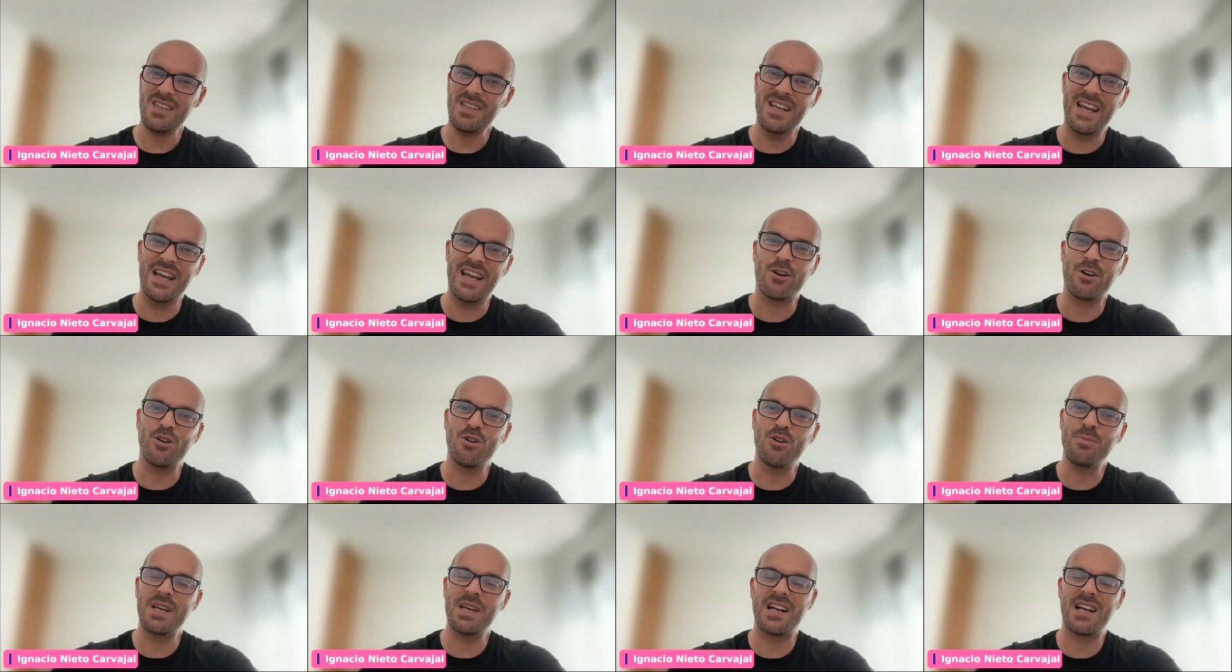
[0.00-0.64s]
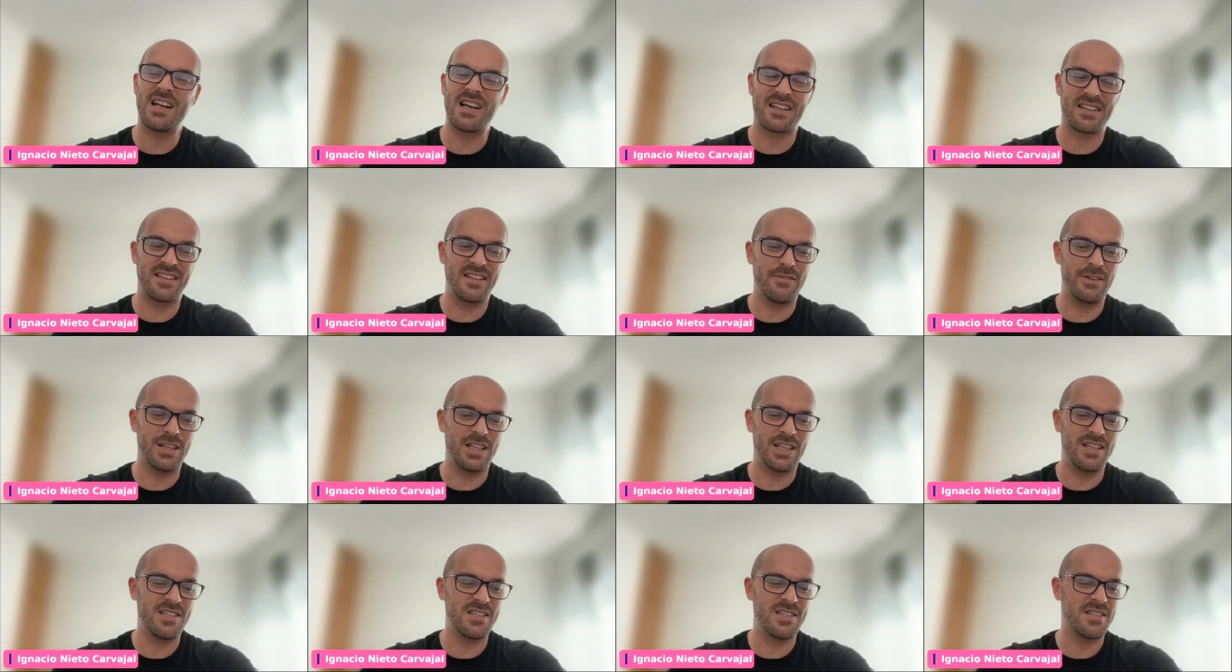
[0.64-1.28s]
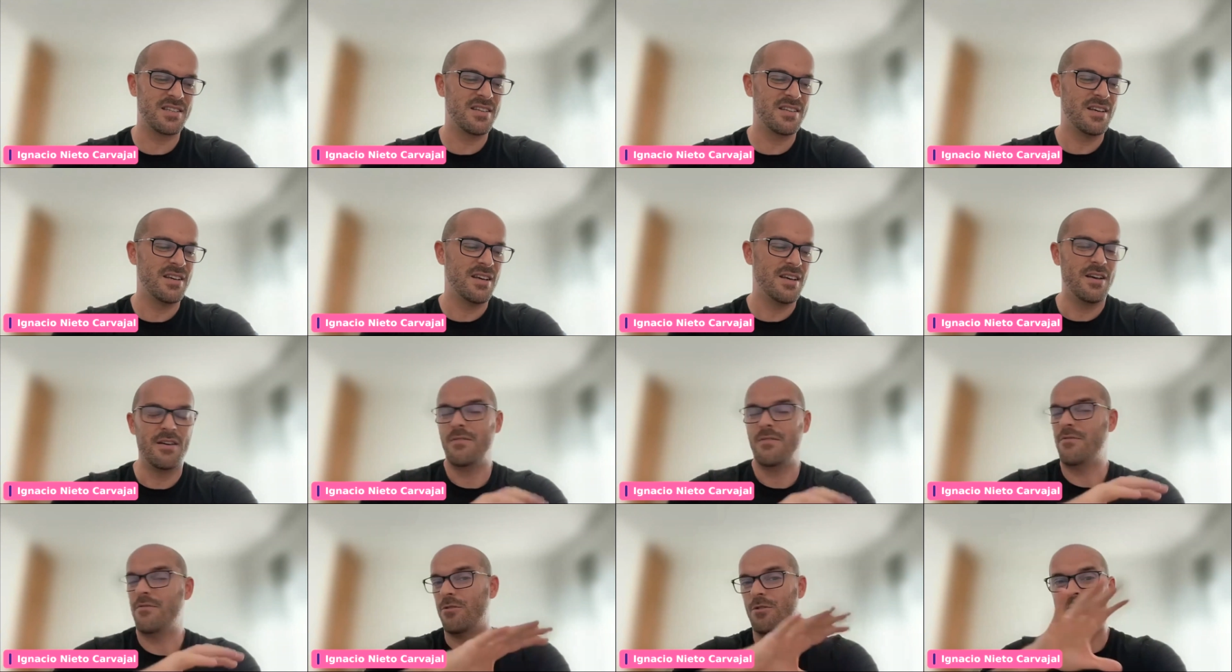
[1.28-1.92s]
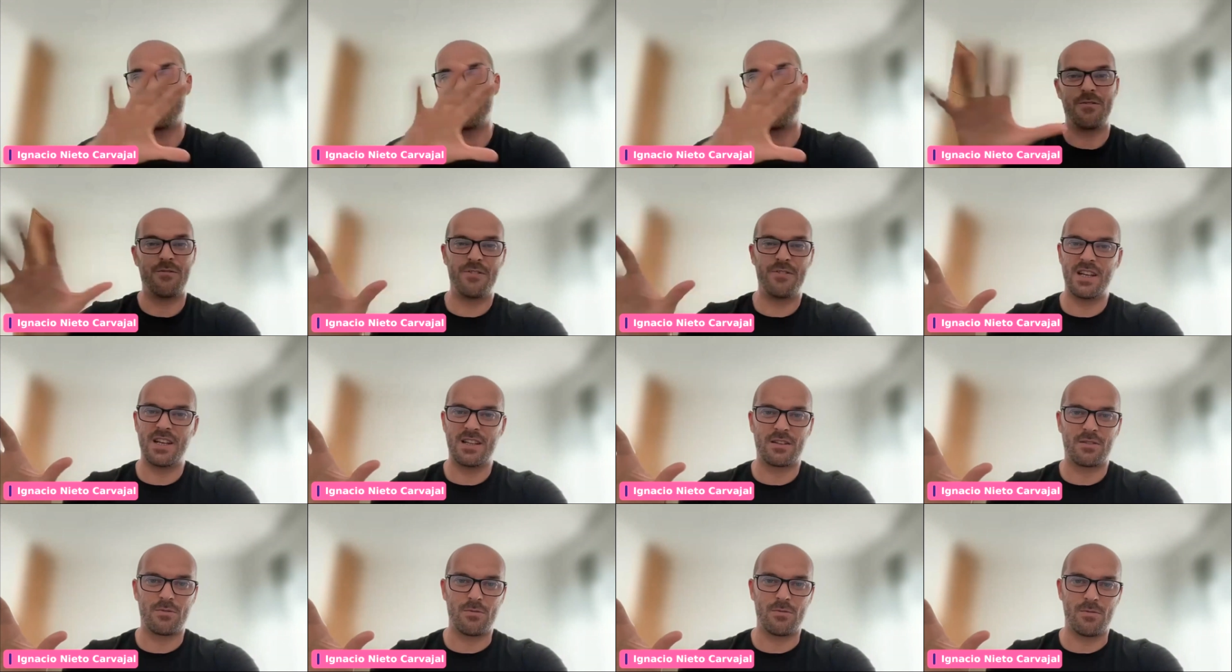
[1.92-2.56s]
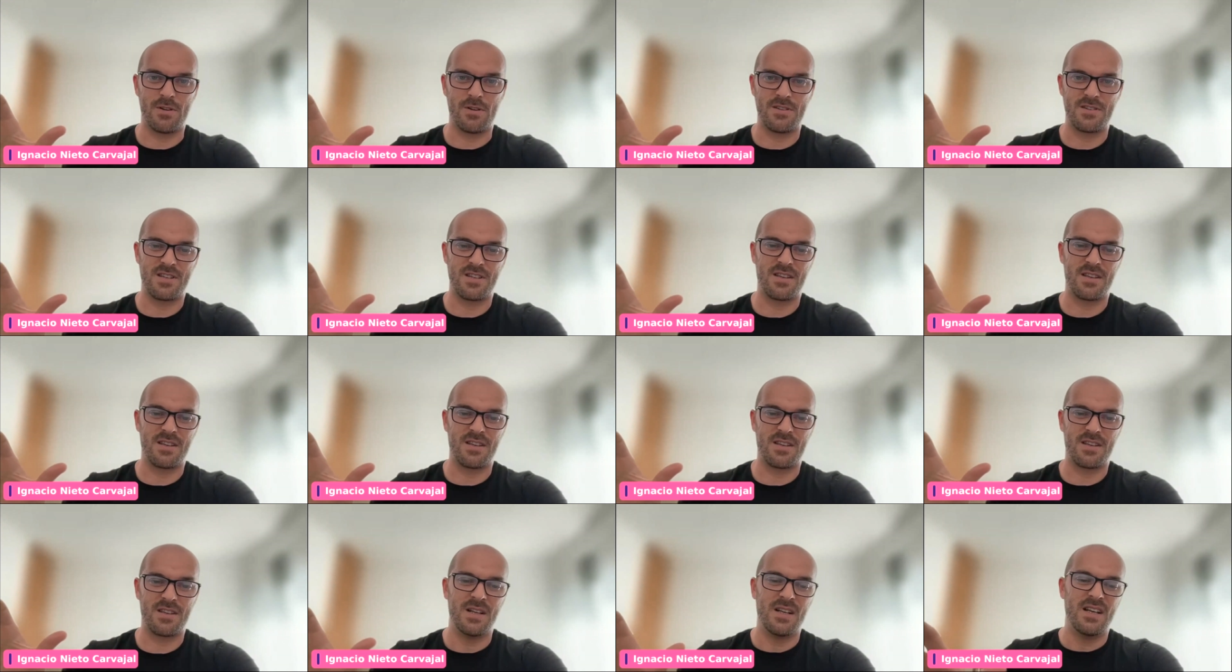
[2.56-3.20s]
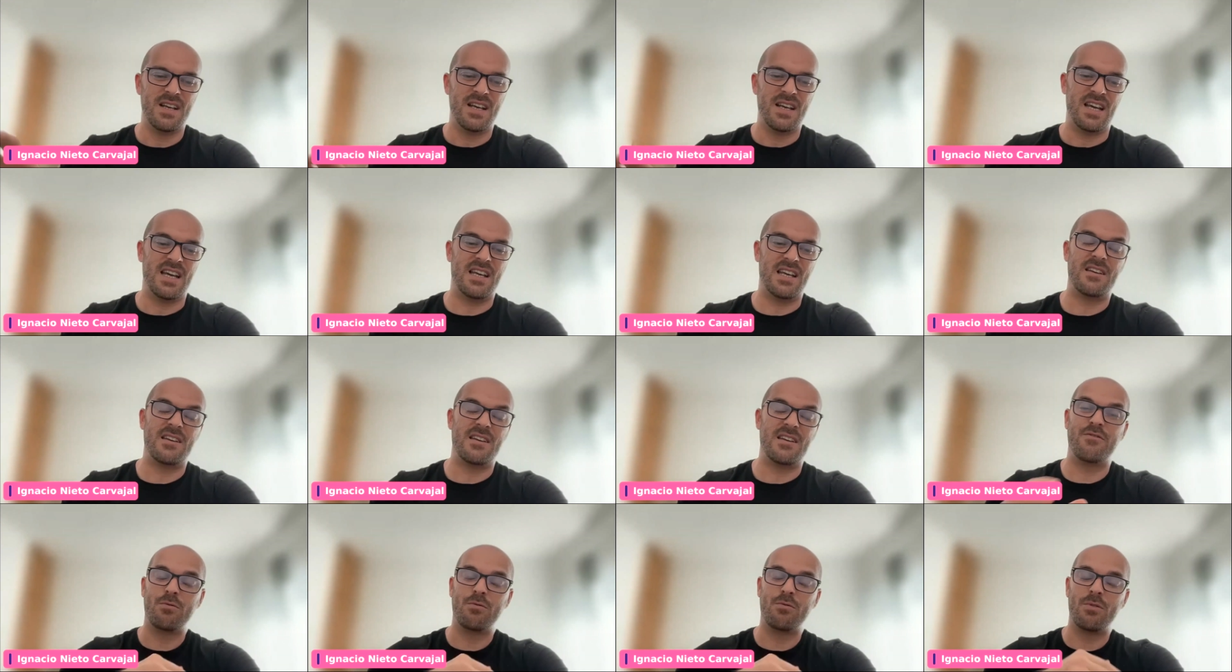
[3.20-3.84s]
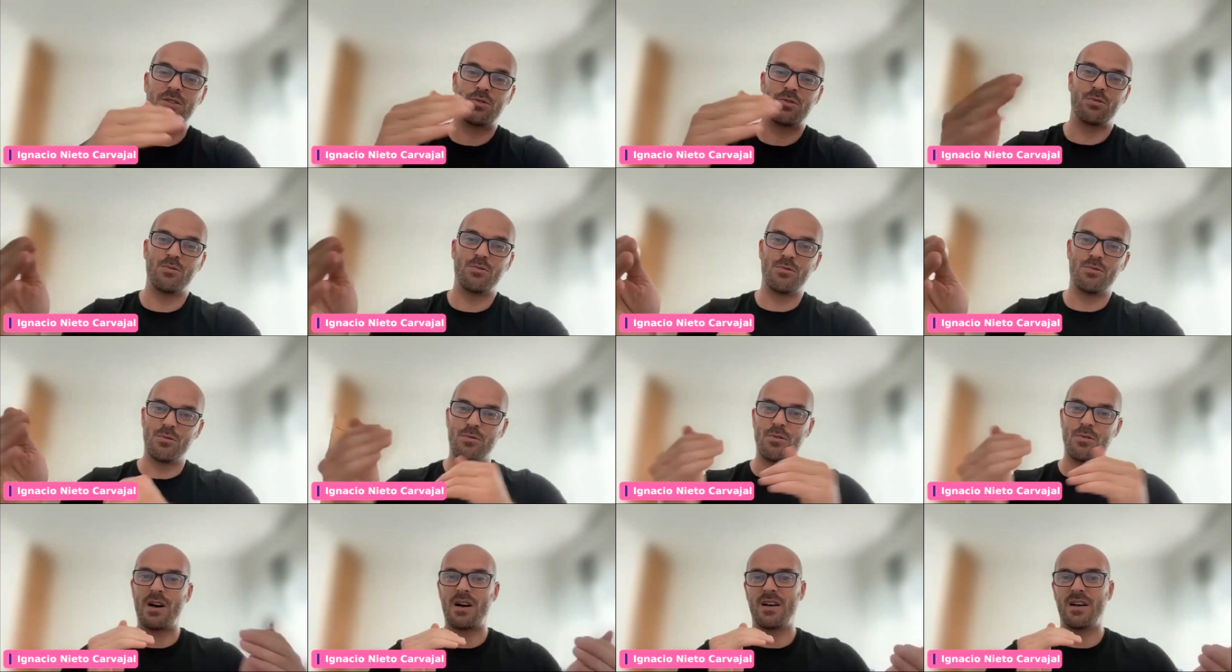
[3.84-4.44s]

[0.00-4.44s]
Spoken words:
economical activities for fiat currency. And if you want to